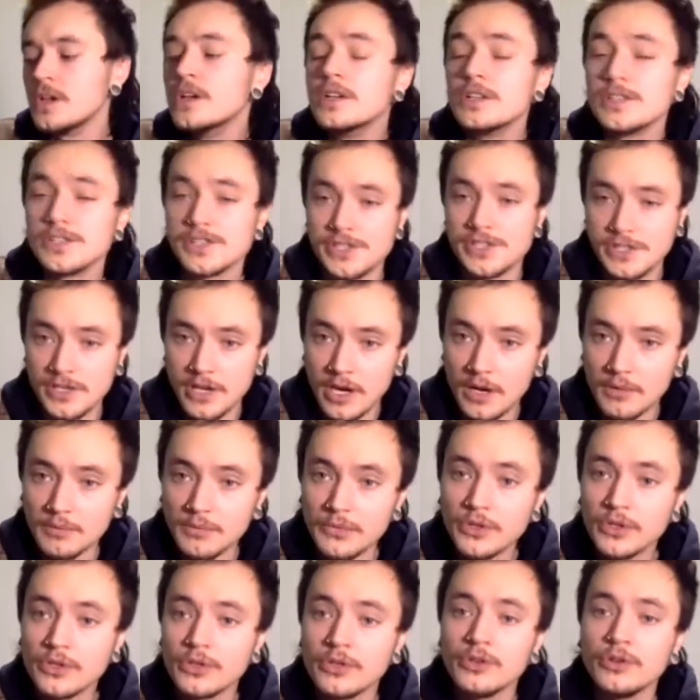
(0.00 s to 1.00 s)

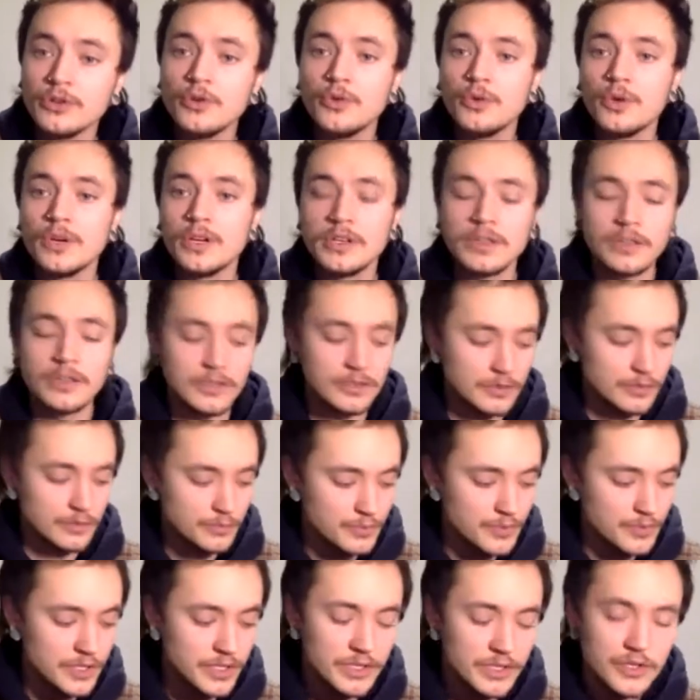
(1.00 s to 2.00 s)
Summer will
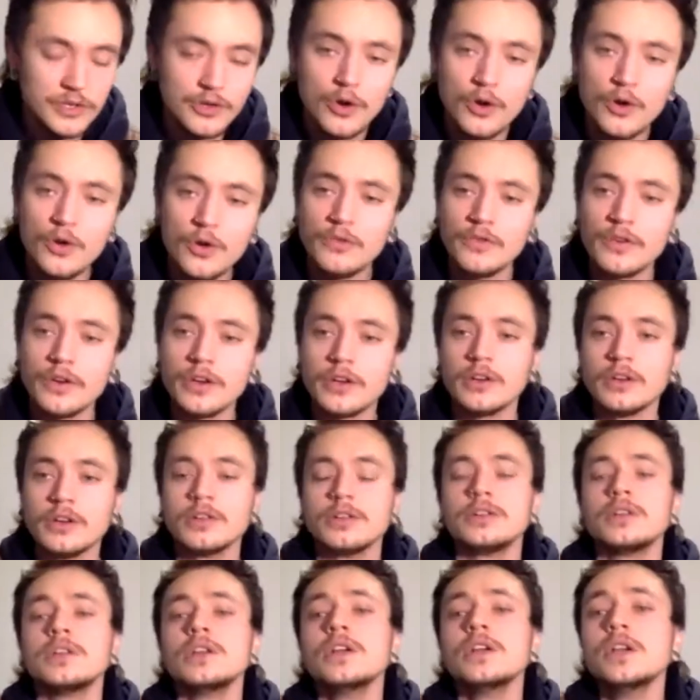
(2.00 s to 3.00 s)
be over
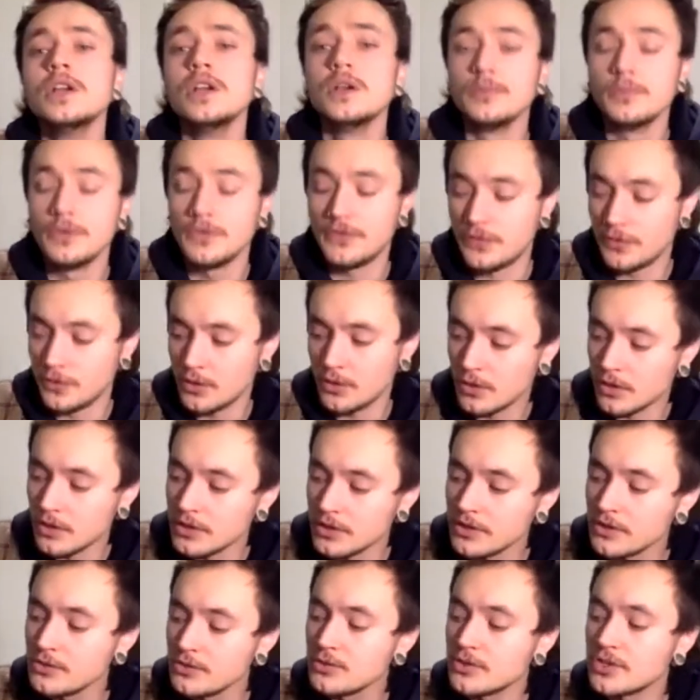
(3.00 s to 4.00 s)
before
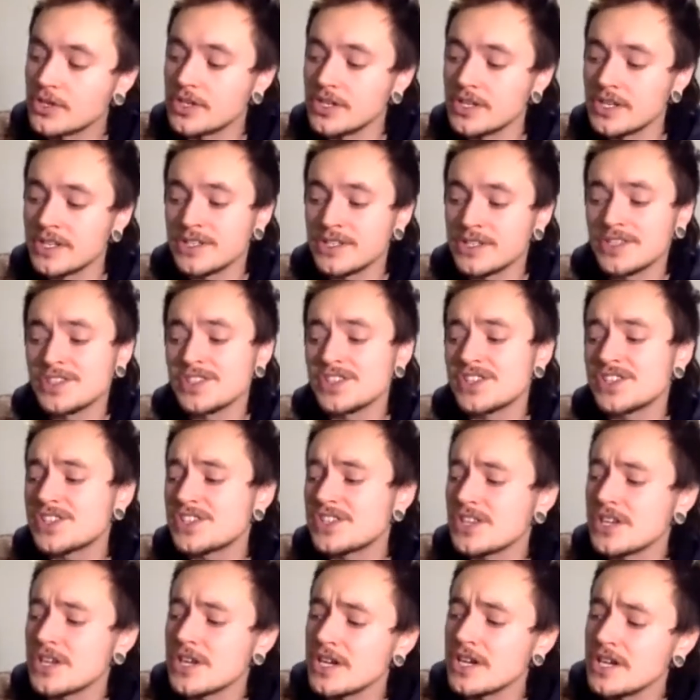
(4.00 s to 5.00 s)
you can
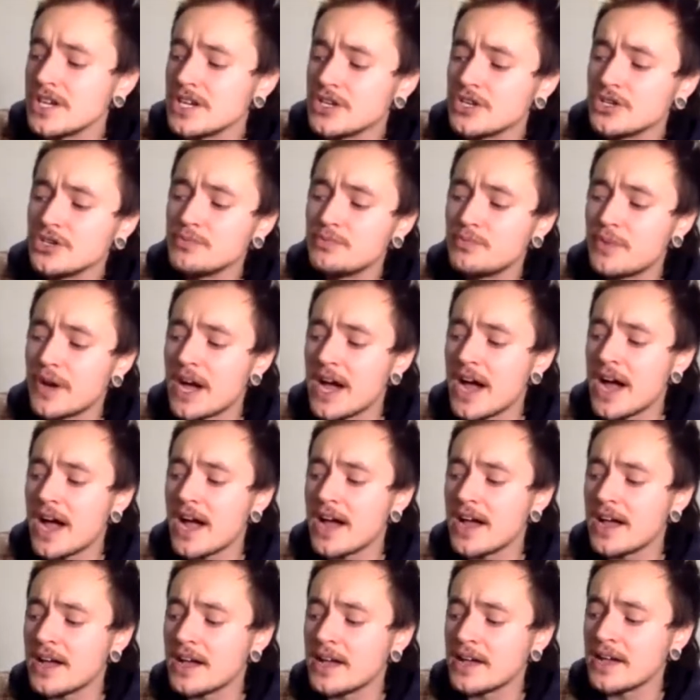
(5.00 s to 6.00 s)
say
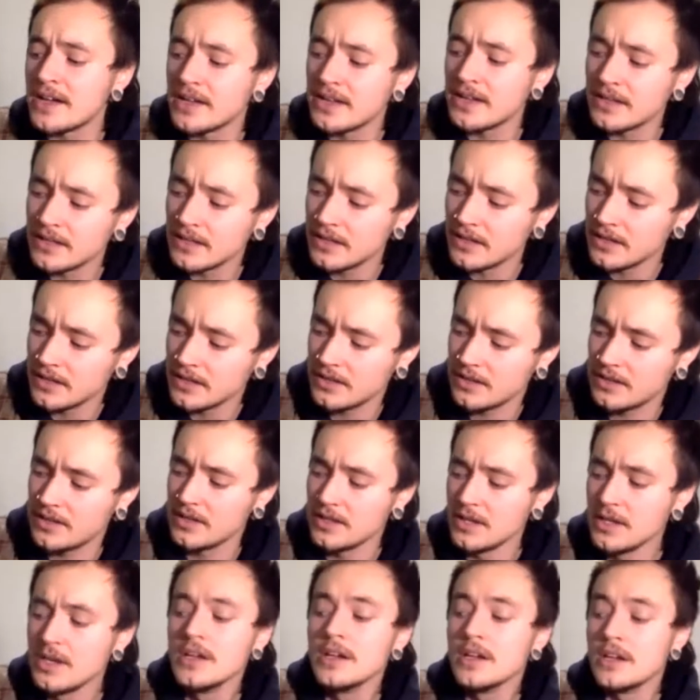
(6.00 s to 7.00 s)
goodbye.
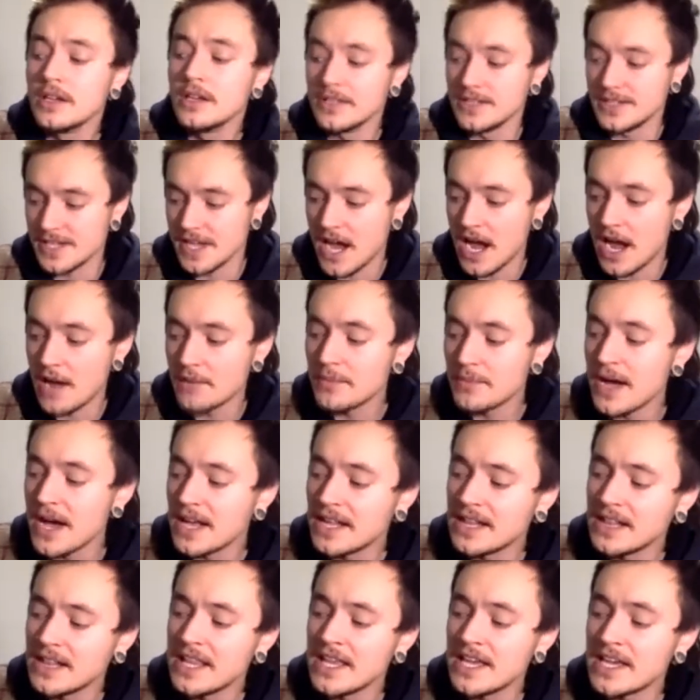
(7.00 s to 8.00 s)
And I
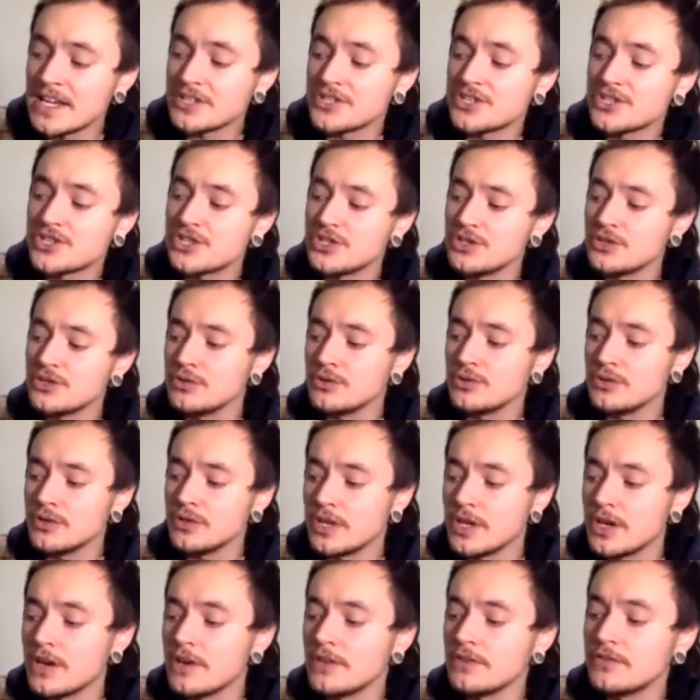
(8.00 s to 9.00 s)
might let you
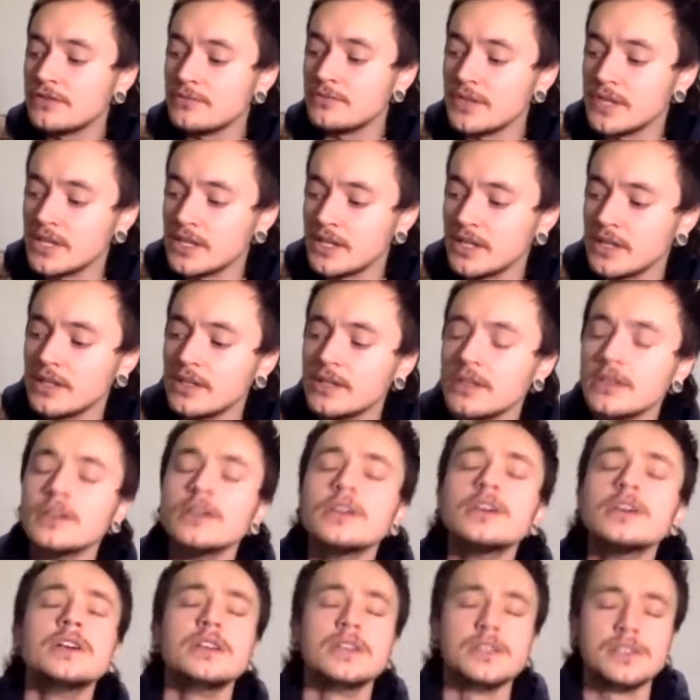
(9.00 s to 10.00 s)
love me
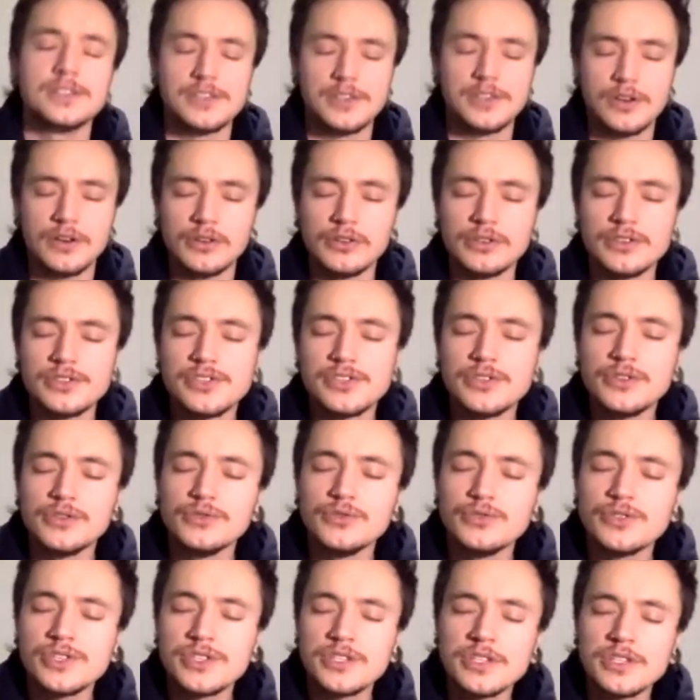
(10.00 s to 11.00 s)
as long as you
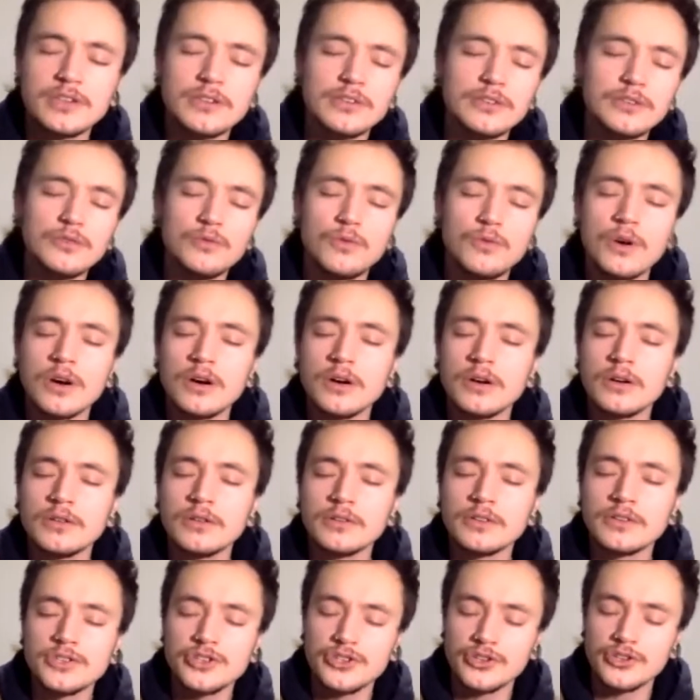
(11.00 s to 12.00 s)
still
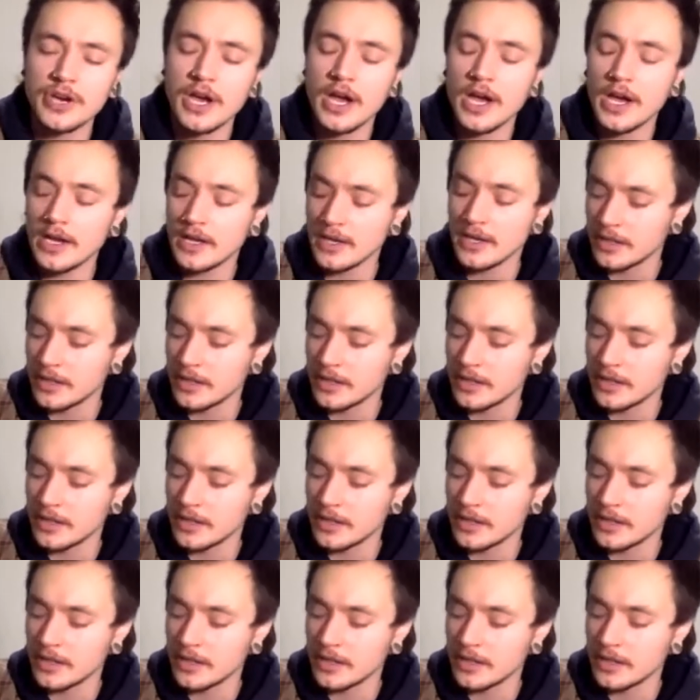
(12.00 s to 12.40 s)
wanna try.